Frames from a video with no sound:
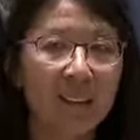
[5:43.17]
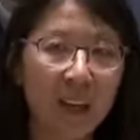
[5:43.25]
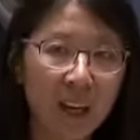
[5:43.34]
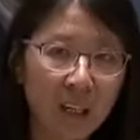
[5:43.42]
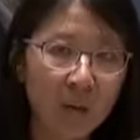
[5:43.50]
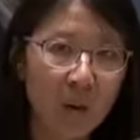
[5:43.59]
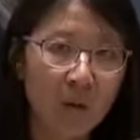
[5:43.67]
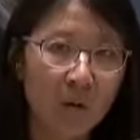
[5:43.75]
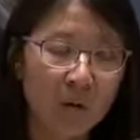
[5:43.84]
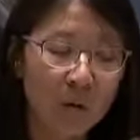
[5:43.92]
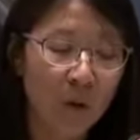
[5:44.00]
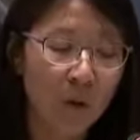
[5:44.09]
They know
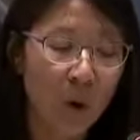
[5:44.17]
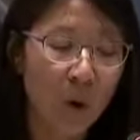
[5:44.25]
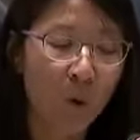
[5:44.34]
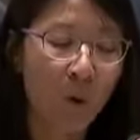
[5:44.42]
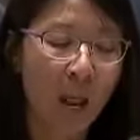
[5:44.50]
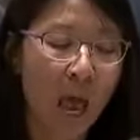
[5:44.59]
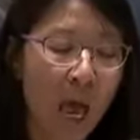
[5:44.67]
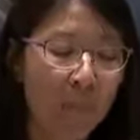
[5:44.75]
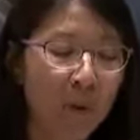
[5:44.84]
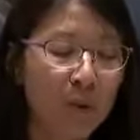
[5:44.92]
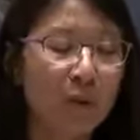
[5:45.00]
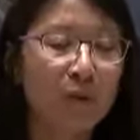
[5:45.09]
what
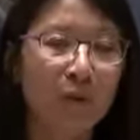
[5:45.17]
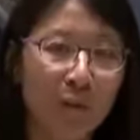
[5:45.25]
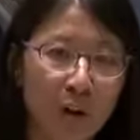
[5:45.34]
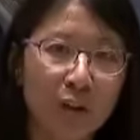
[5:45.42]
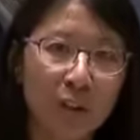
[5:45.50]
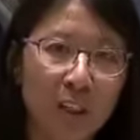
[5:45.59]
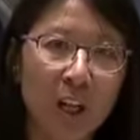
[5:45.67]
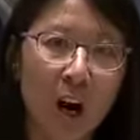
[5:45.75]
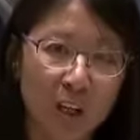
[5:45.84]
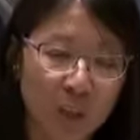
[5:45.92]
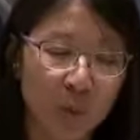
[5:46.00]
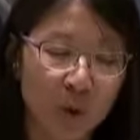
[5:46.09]
happens to functioning
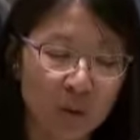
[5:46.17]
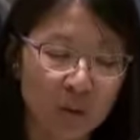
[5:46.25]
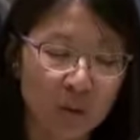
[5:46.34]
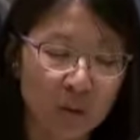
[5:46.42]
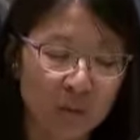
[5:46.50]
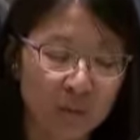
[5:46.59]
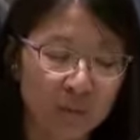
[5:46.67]
hospitals.